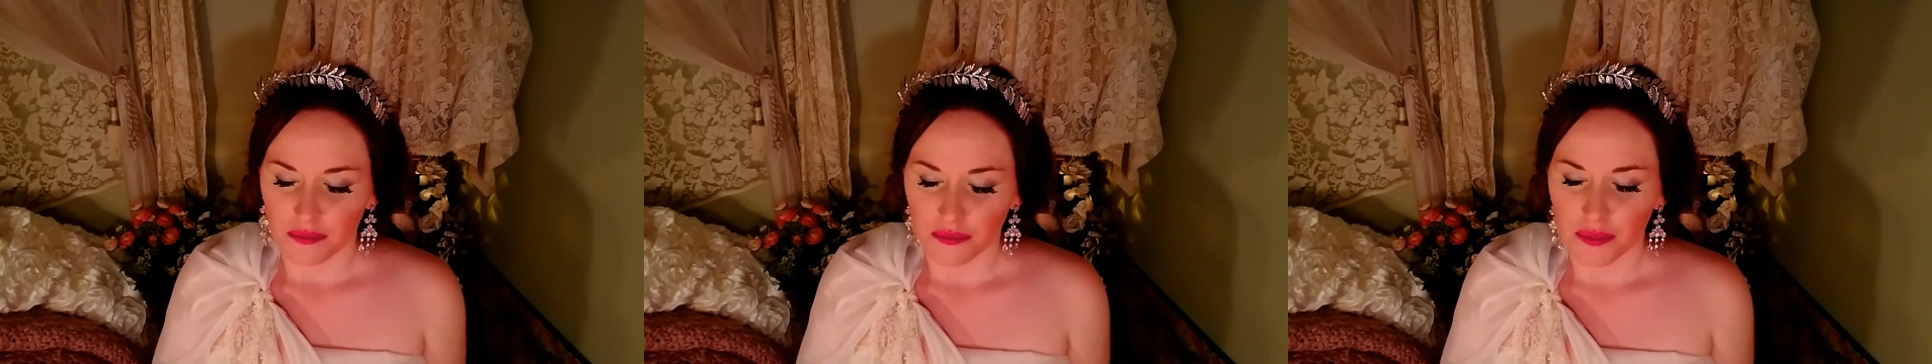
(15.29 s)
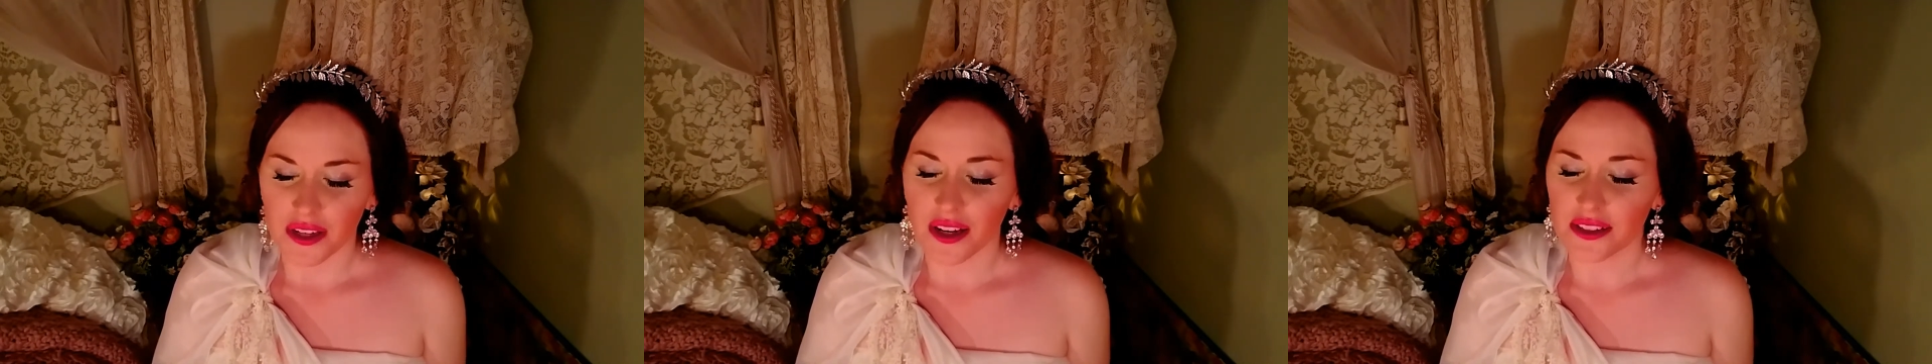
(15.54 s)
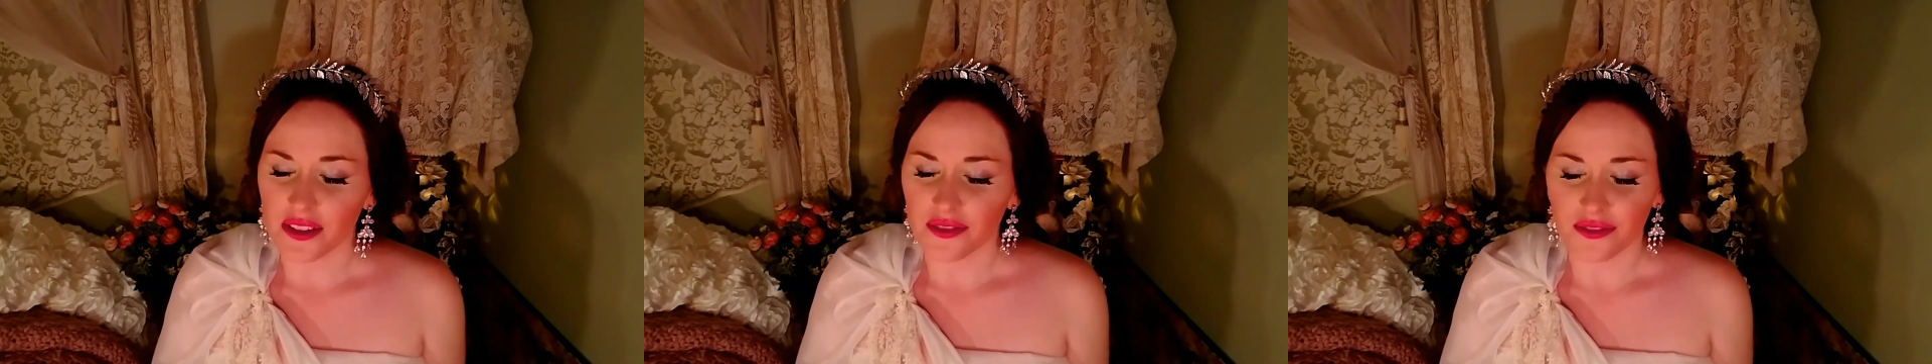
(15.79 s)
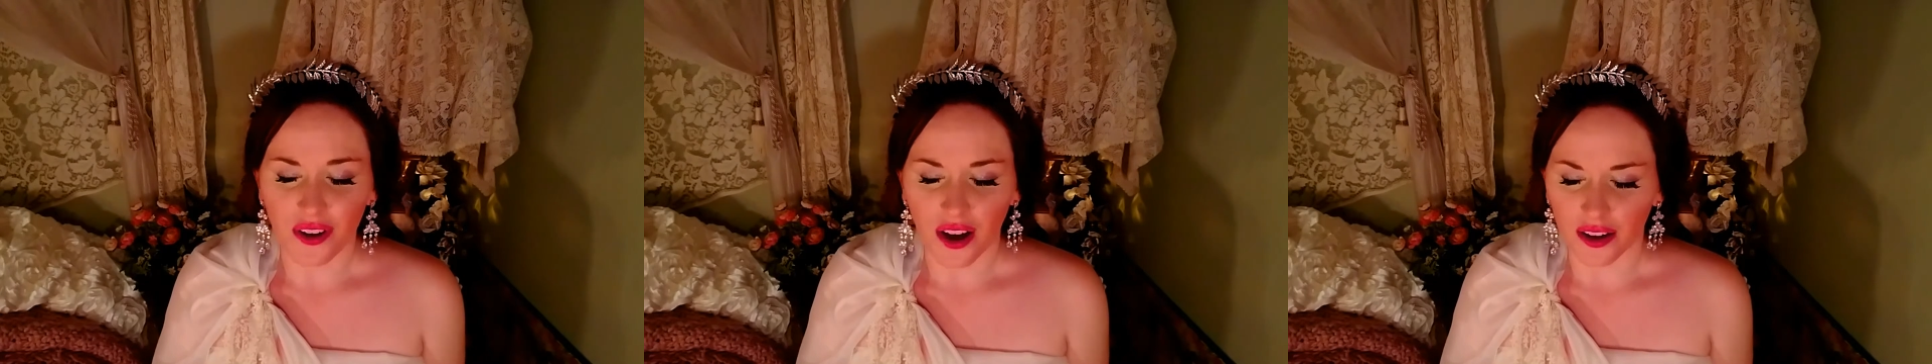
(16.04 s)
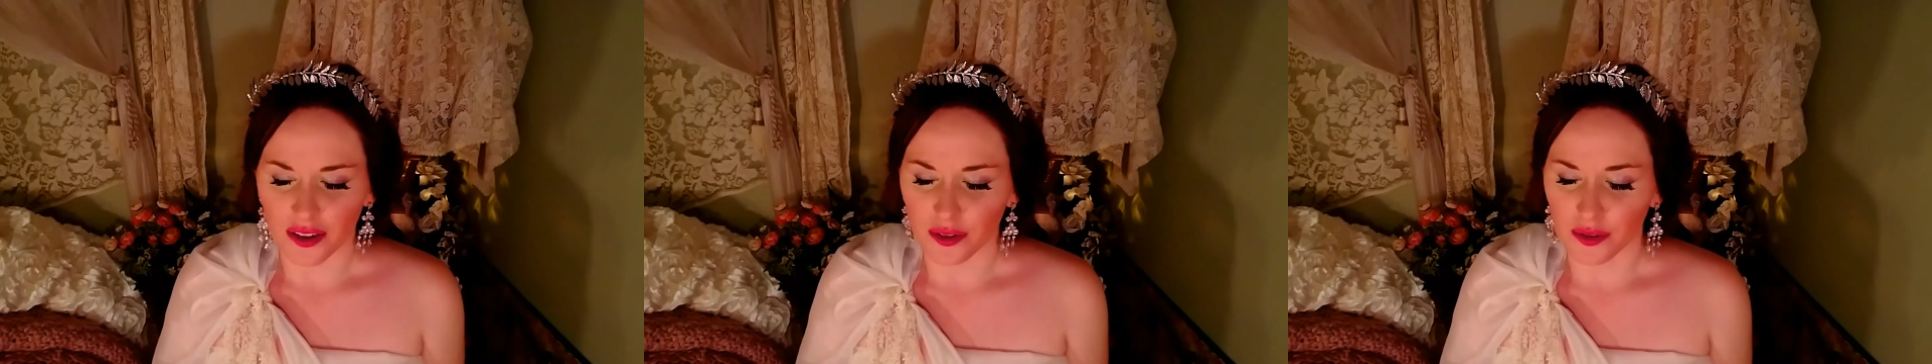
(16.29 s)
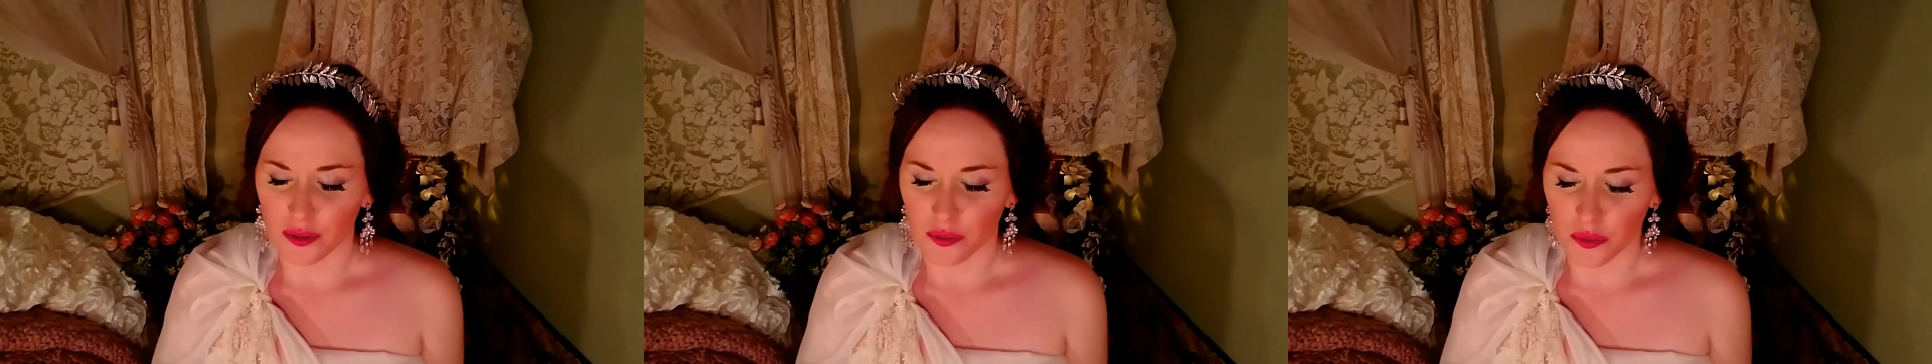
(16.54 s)
because a
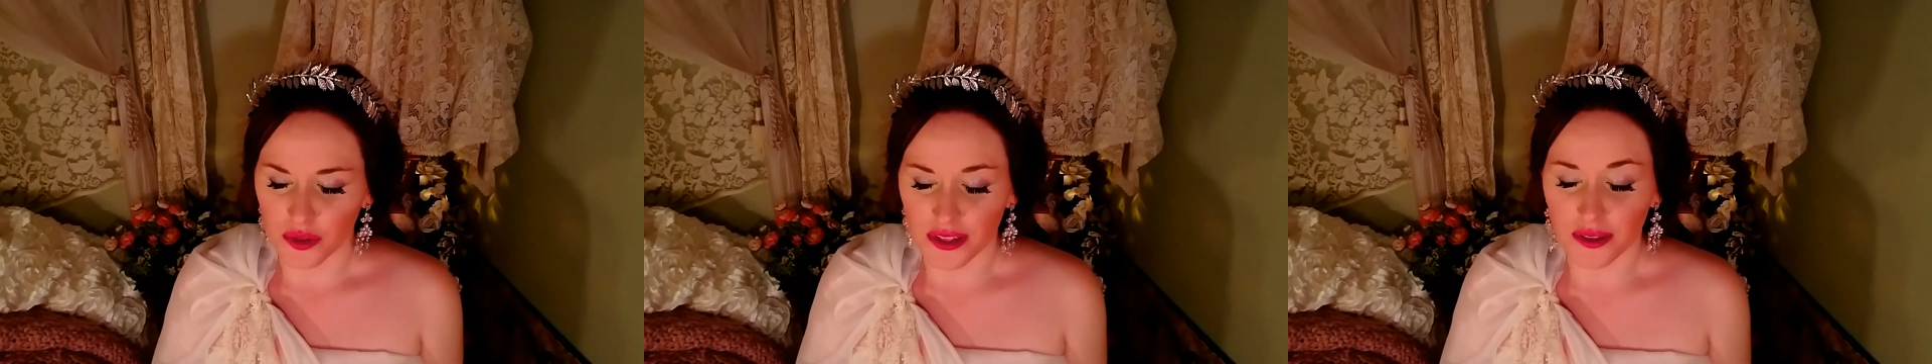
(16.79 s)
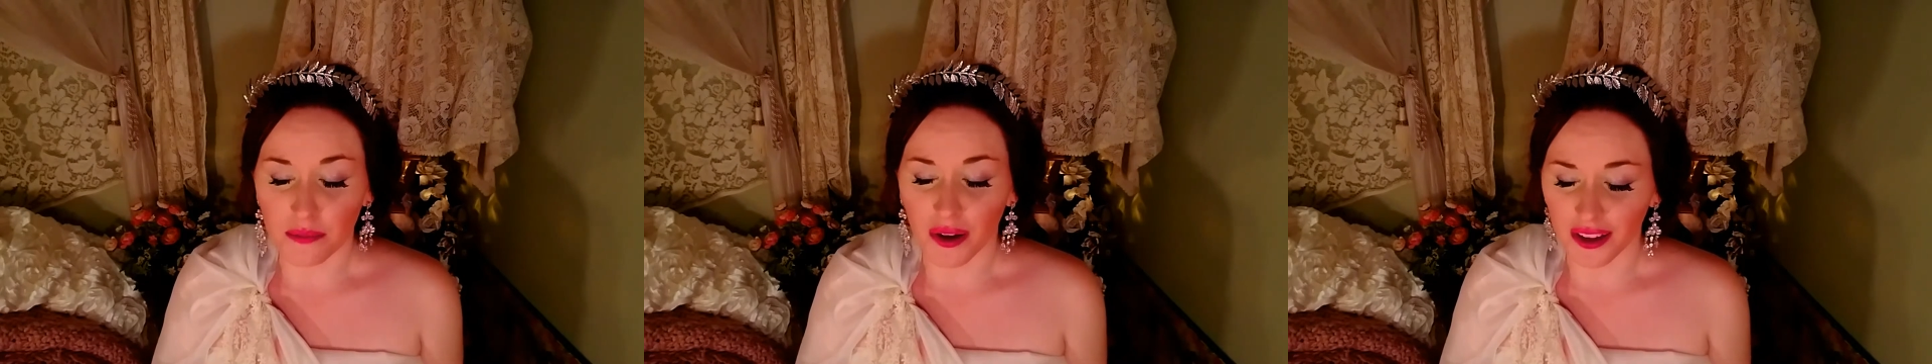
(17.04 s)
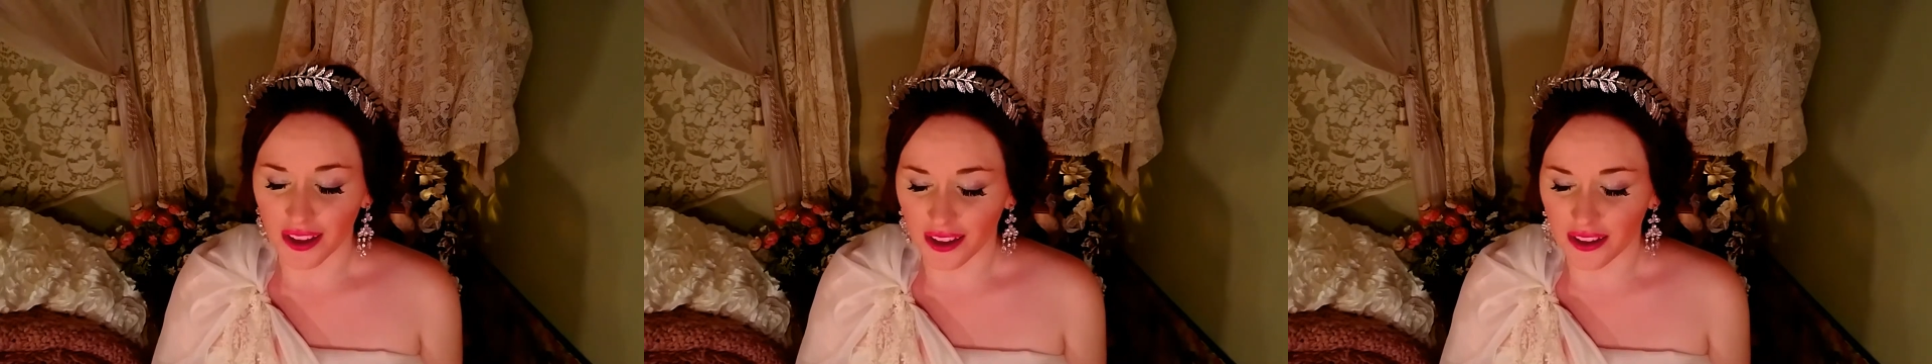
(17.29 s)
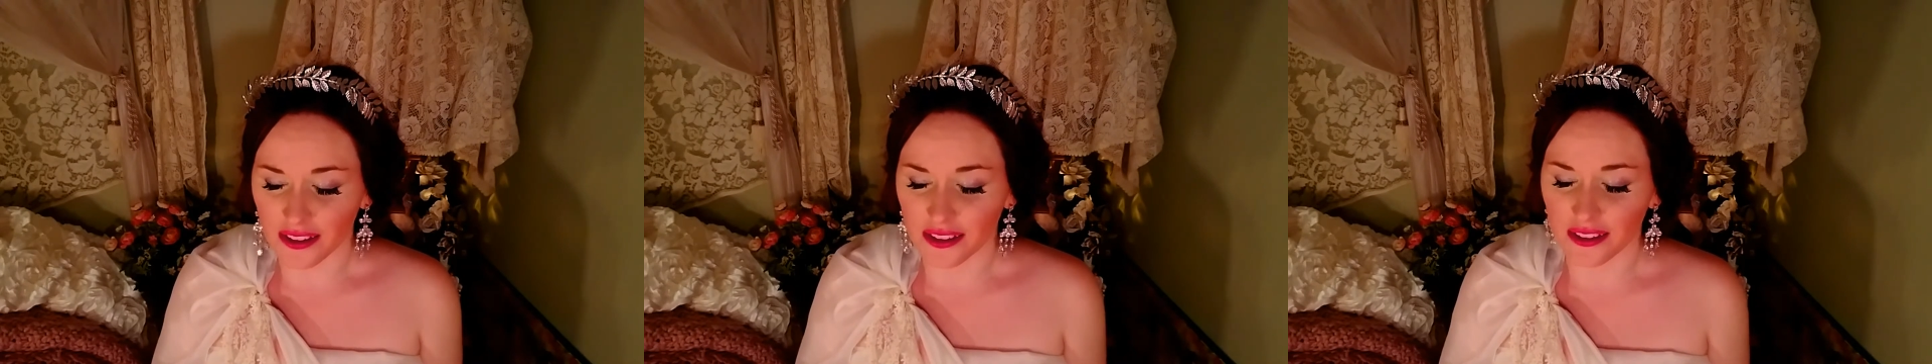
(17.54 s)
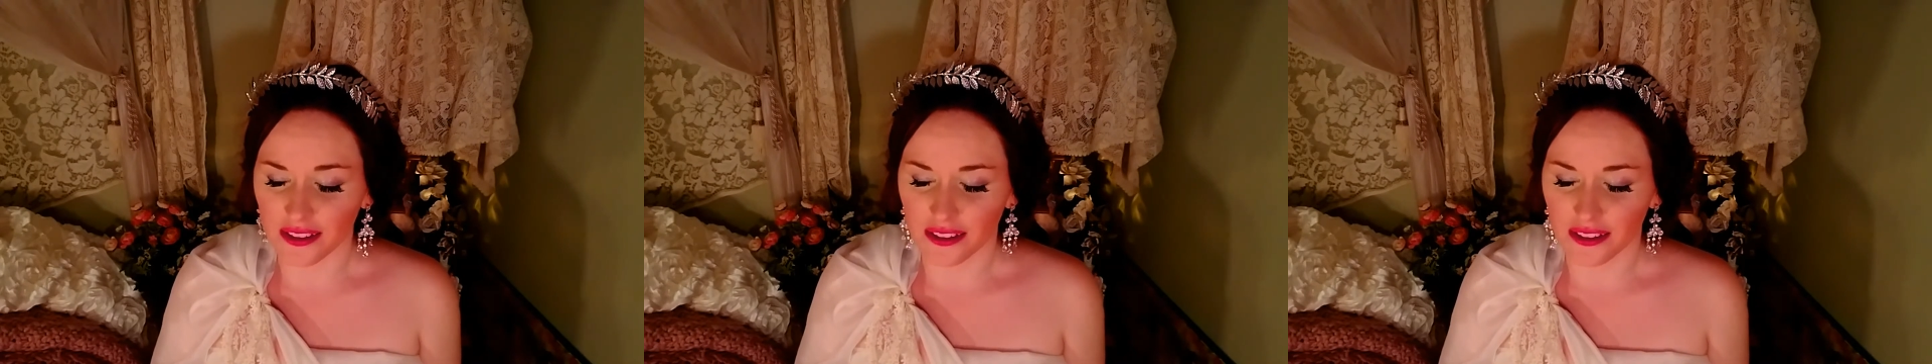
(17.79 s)
fire was in my head